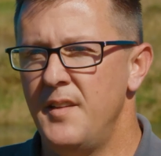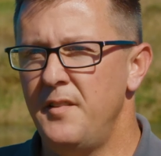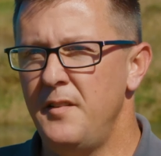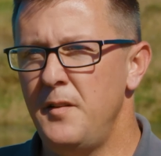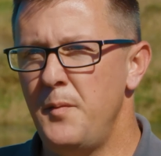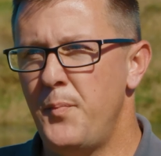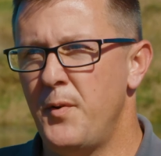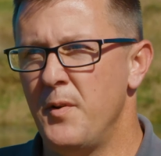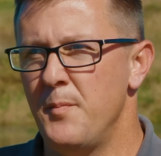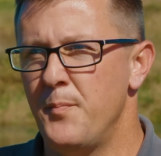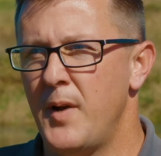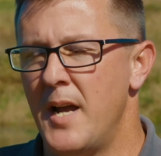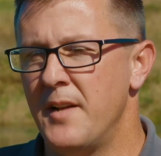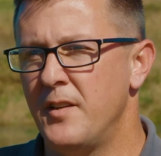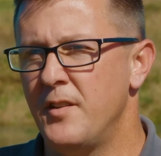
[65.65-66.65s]
This is an important
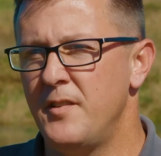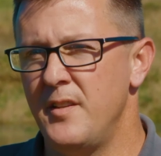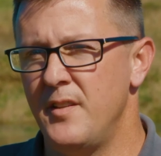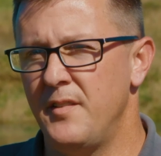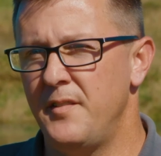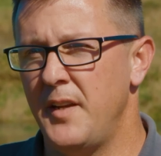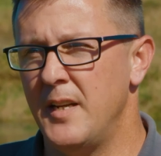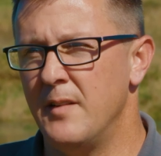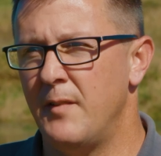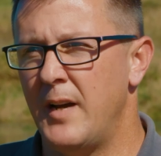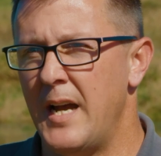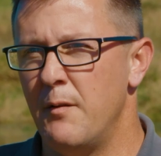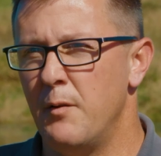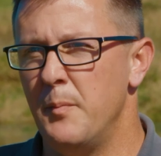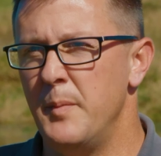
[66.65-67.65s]
practice to the state of
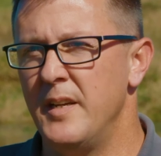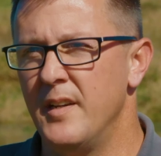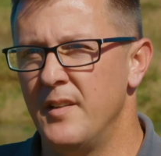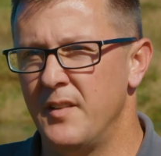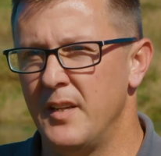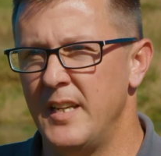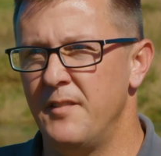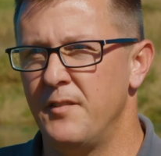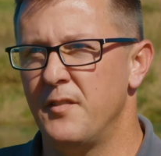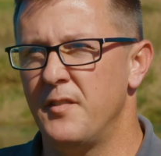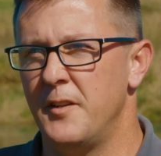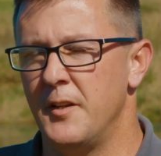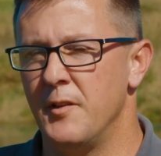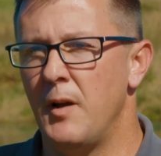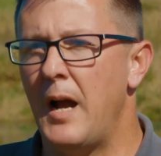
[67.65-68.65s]
Iowa because it gives us
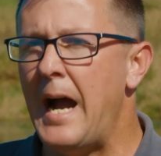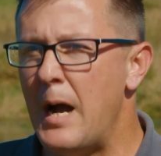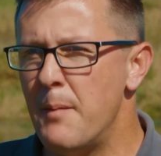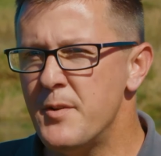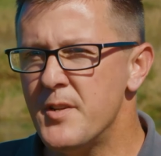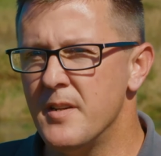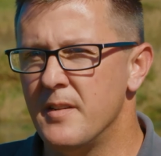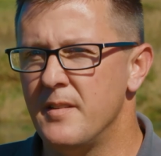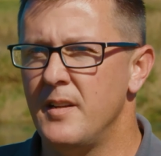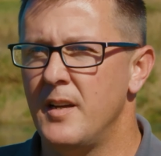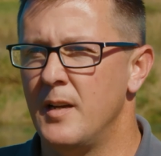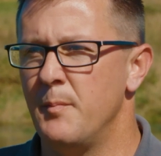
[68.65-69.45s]
another option.